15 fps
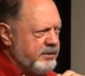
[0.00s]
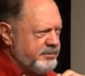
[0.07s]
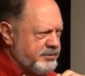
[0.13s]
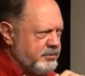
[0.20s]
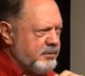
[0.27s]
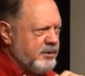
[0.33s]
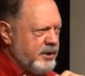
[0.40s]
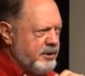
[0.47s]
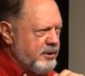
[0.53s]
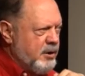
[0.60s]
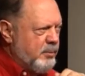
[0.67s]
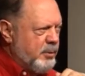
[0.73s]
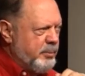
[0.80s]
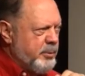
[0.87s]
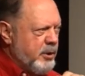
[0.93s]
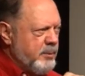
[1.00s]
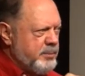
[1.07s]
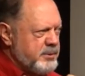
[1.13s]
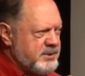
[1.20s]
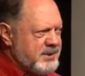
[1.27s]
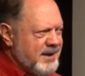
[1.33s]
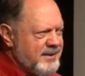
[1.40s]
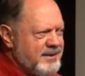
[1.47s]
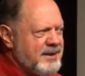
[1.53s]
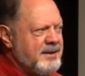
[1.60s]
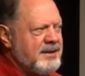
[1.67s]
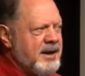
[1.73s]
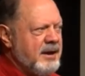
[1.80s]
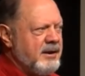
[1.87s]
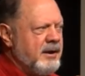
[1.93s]
certainly a noble purpose, and I think
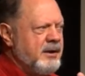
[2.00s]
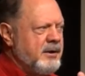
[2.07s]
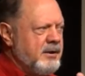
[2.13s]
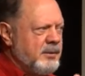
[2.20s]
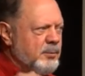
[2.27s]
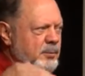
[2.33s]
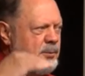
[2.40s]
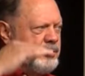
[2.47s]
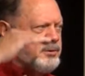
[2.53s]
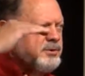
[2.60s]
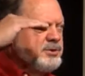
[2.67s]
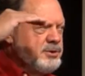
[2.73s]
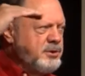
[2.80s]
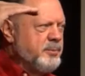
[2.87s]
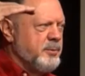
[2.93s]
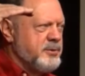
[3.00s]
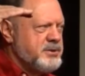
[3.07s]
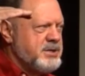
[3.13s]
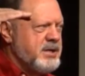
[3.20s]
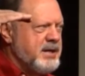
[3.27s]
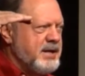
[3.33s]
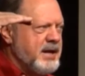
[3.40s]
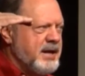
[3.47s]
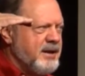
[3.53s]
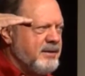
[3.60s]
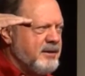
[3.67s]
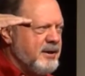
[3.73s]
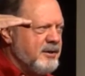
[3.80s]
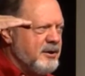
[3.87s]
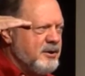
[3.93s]
that would supersede
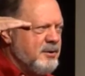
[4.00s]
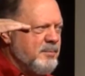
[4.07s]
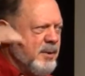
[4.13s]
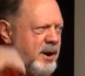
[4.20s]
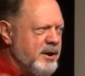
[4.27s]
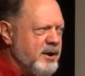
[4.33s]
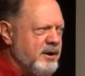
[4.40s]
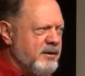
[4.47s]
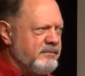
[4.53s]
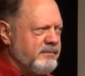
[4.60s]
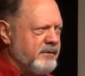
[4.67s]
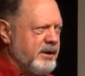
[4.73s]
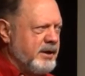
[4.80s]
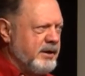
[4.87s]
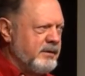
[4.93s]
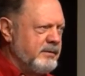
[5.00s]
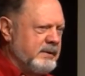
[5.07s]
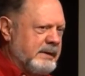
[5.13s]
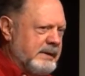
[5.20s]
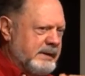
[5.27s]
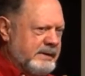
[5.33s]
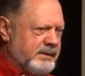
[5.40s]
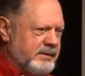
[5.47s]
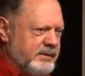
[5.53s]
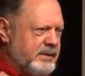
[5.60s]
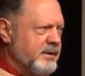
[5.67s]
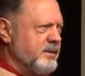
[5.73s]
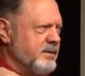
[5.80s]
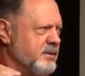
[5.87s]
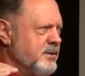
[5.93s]
anything that you might have.
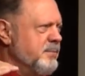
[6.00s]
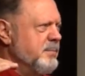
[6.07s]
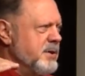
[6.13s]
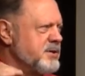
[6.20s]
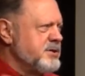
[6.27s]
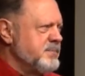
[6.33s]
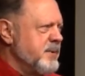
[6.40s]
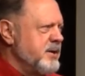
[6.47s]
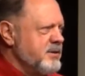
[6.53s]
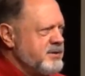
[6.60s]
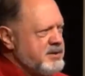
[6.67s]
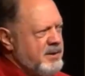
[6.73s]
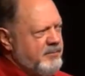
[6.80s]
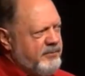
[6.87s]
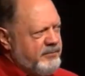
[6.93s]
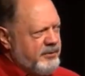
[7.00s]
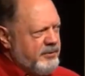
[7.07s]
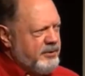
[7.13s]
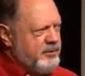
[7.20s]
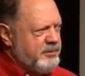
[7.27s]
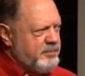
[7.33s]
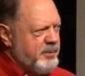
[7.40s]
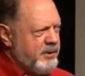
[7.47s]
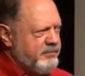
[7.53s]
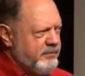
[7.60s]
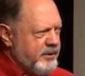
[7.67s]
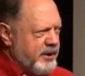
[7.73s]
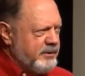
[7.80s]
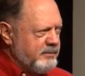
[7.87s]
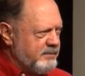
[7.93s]
You misspent some of your youth, my
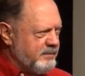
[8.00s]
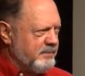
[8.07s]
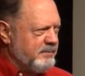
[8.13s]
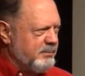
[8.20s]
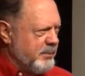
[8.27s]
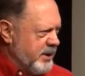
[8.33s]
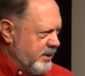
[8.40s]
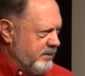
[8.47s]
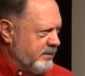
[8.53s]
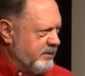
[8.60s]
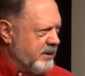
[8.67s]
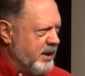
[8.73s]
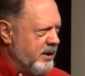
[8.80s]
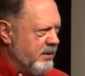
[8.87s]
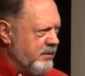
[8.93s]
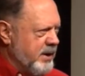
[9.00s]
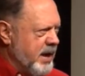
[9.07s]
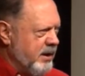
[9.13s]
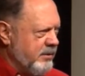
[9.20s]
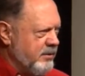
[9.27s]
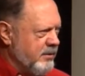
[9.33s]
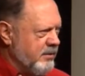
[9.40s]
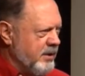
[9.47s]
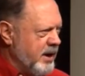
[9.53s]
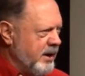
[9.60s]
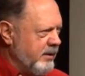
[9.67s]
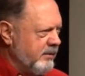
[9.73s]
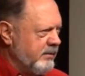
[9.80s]
friend, but you know now you're